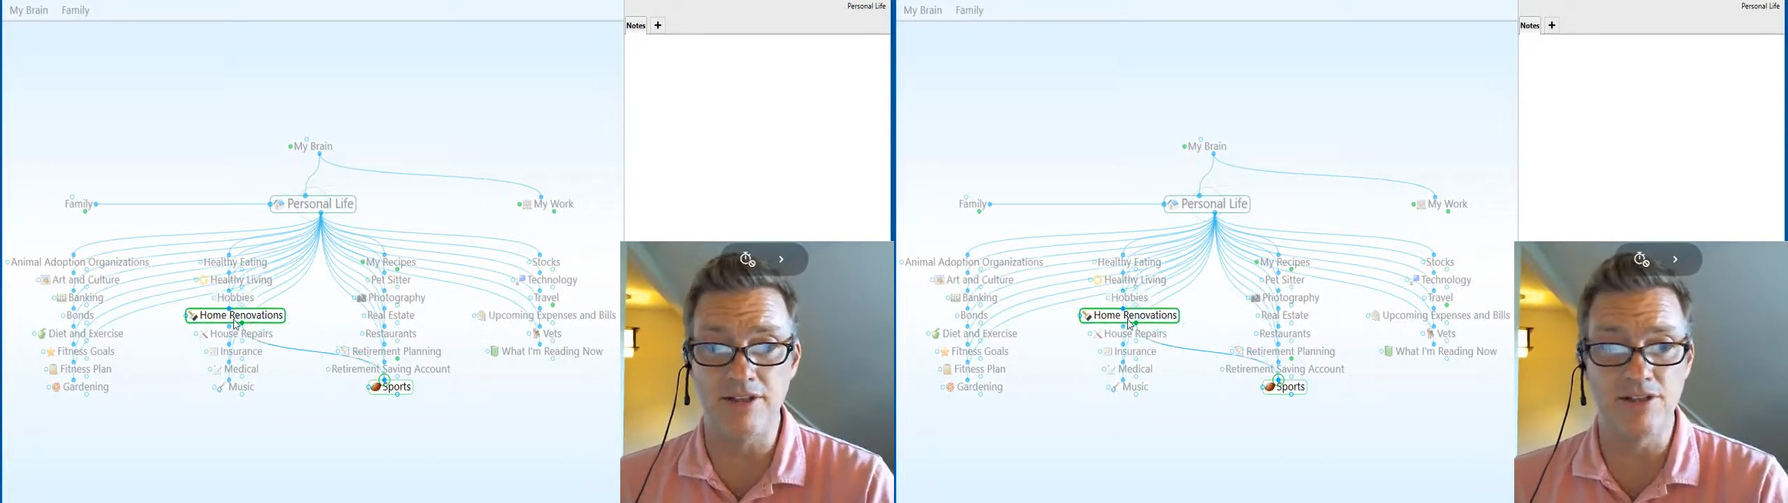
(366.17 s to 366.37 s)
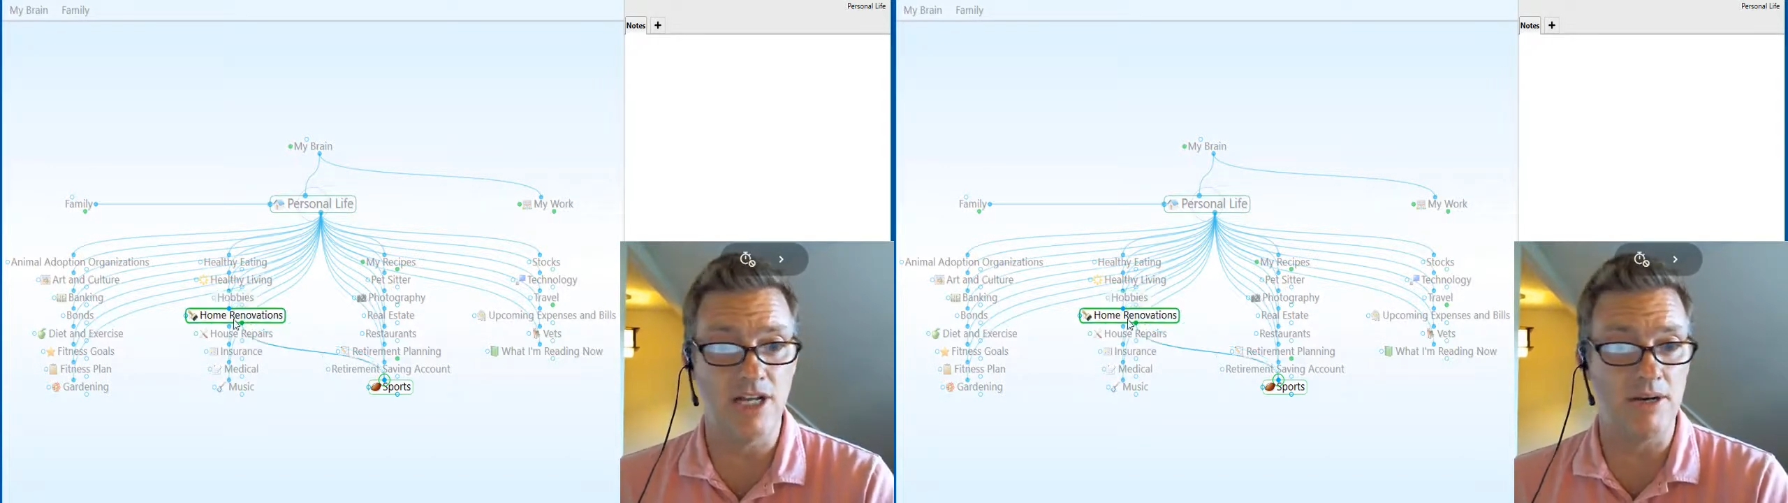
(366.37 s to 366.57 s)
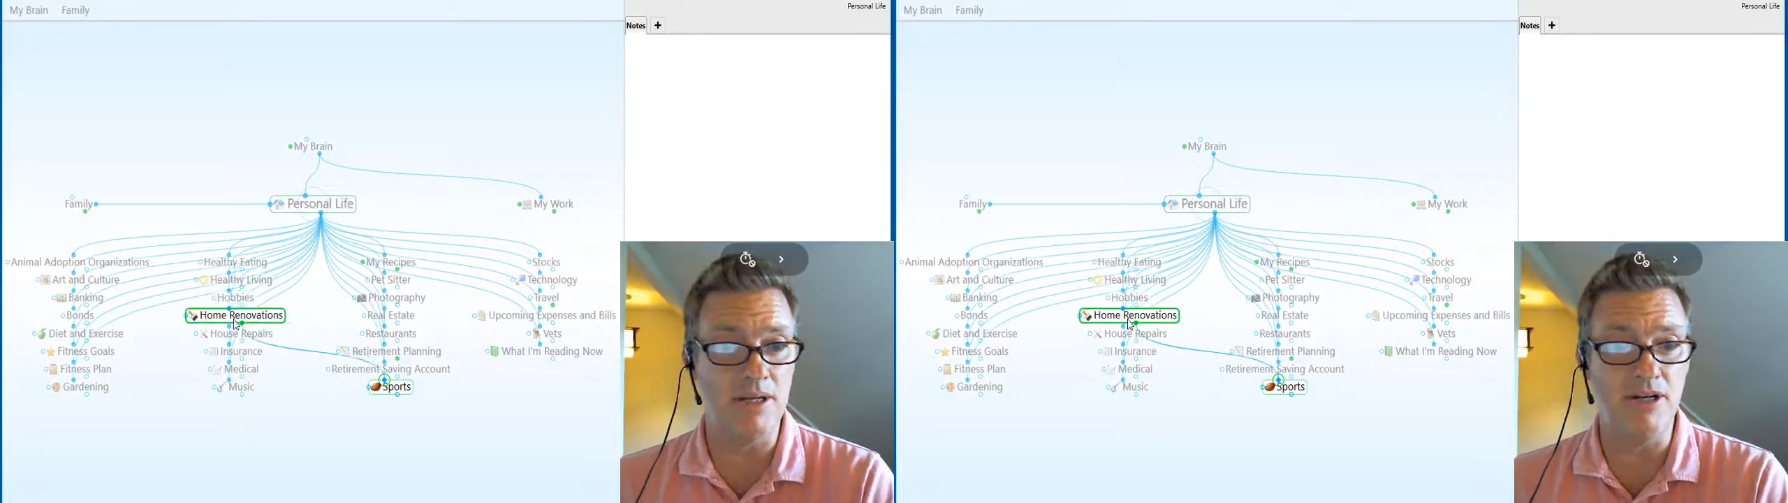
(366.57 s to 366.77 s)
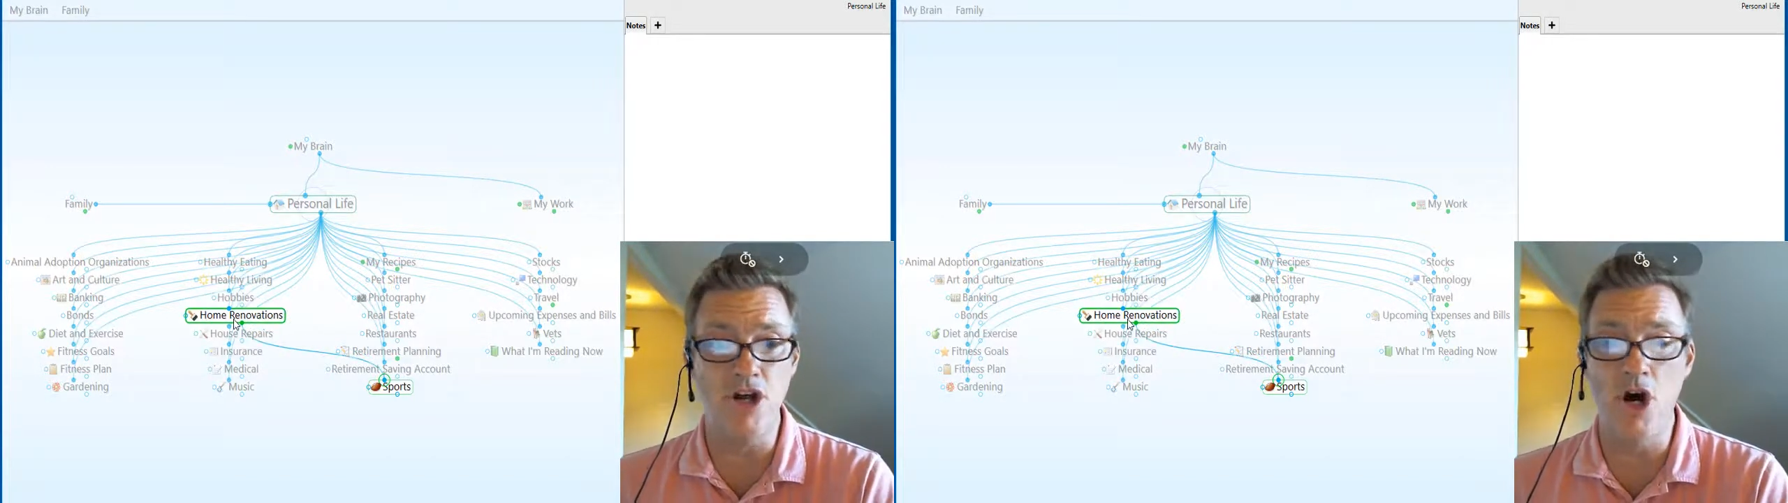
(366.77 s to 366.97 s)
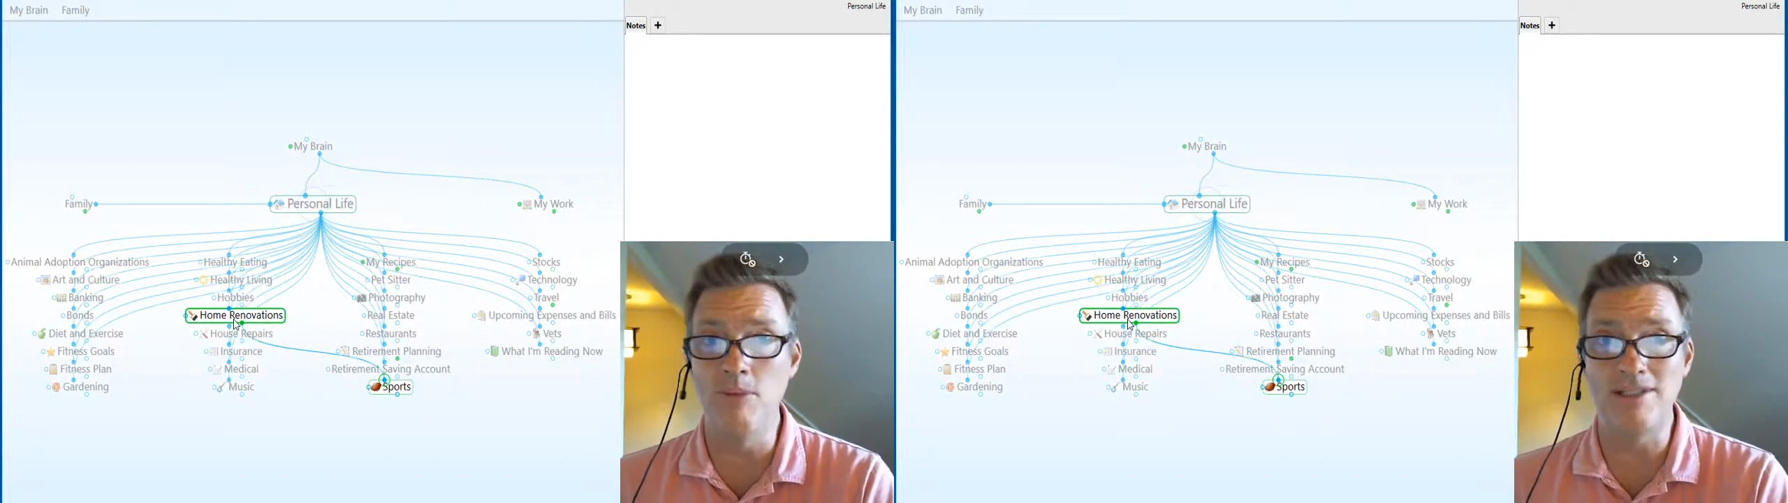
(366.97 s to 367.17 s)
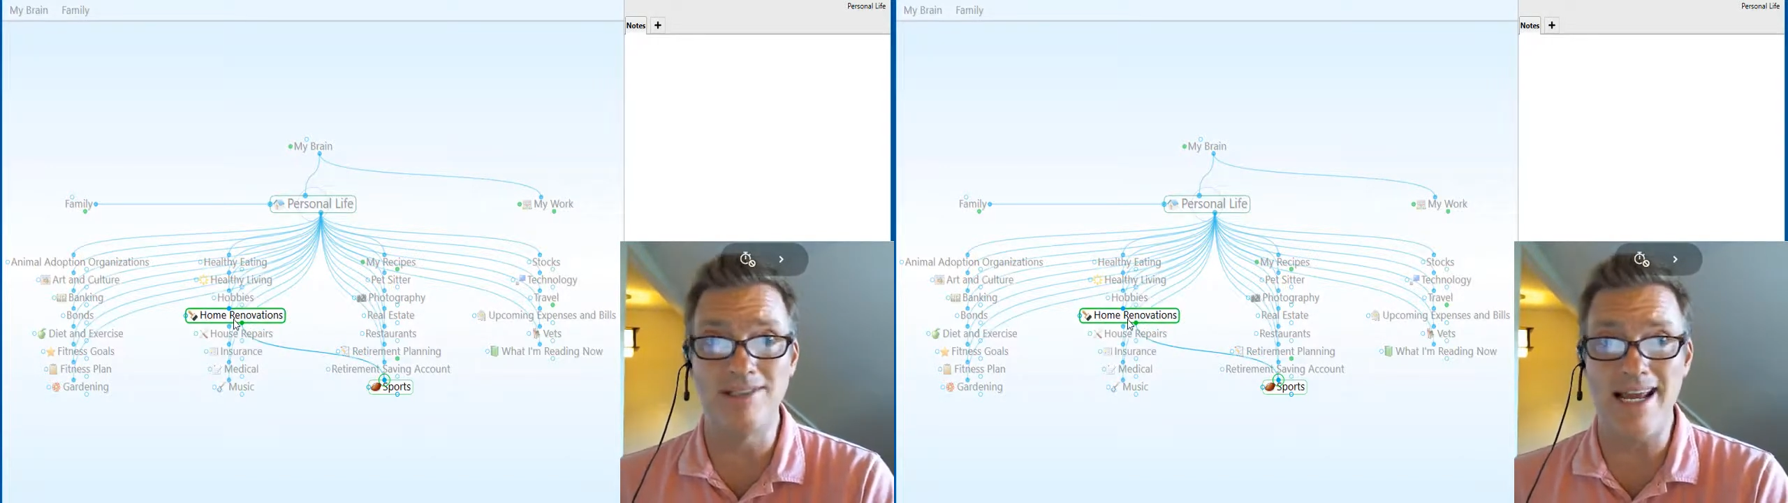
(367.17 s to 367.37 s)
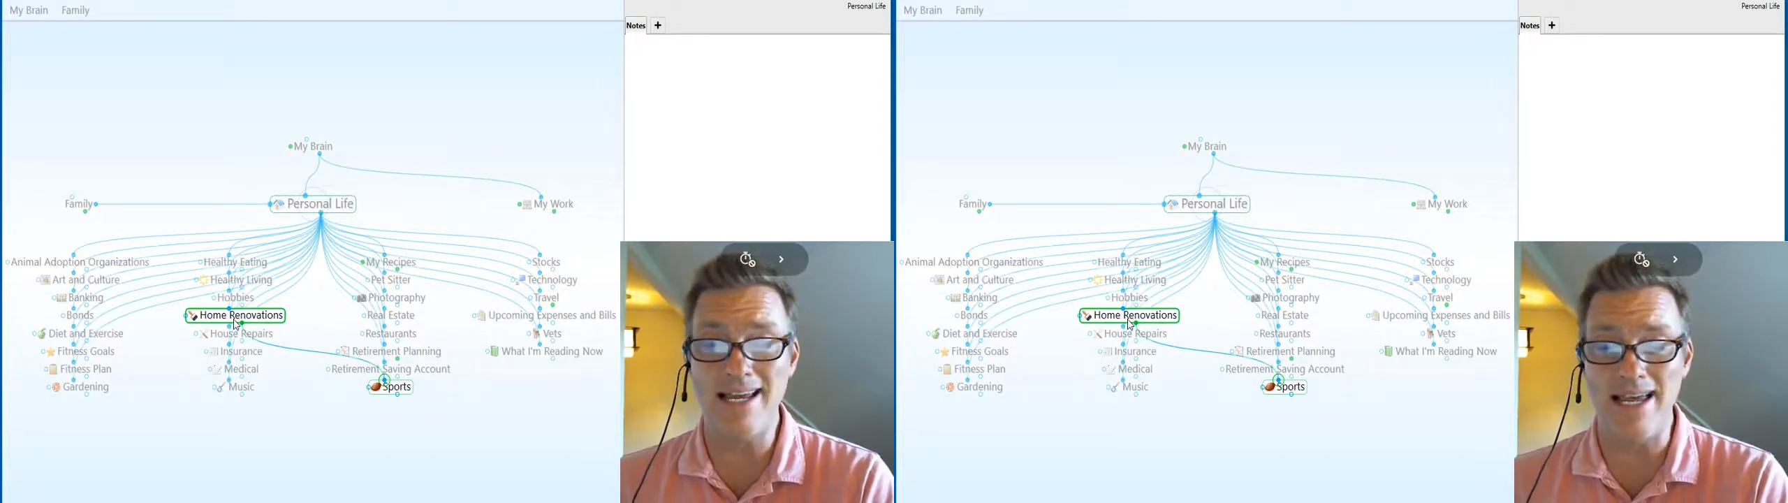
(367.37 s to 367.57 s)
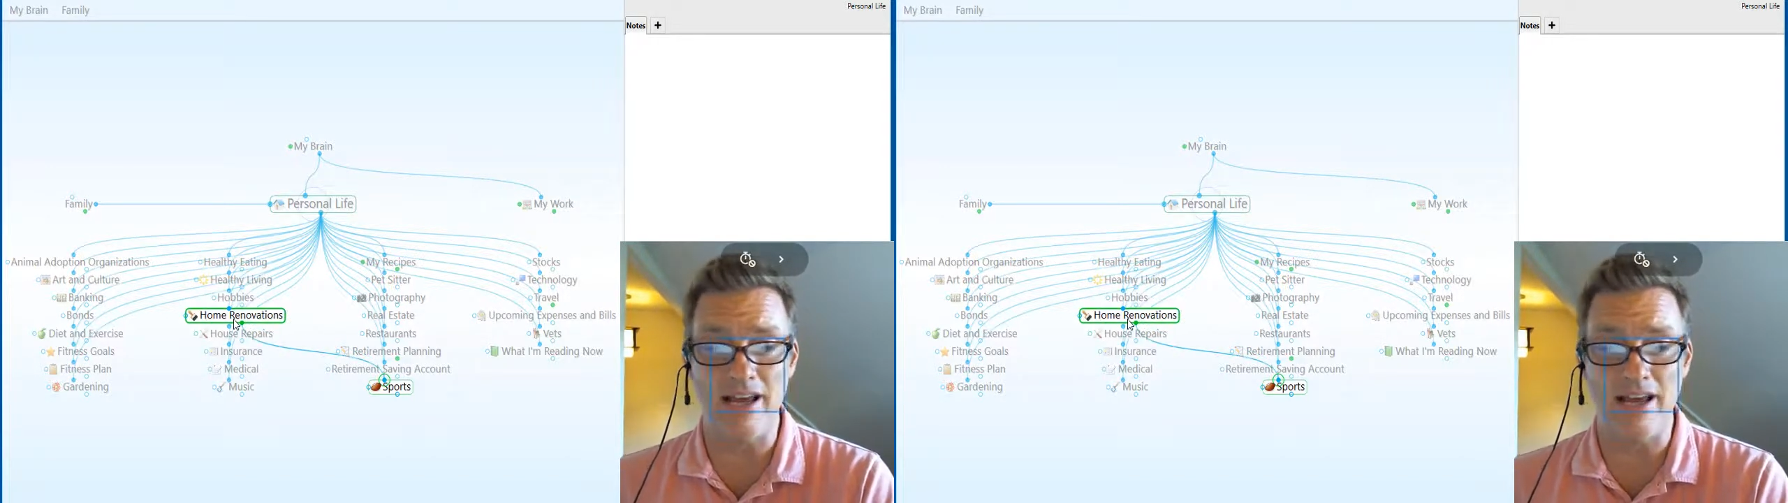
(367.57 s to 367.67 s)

There's going to be no mistaking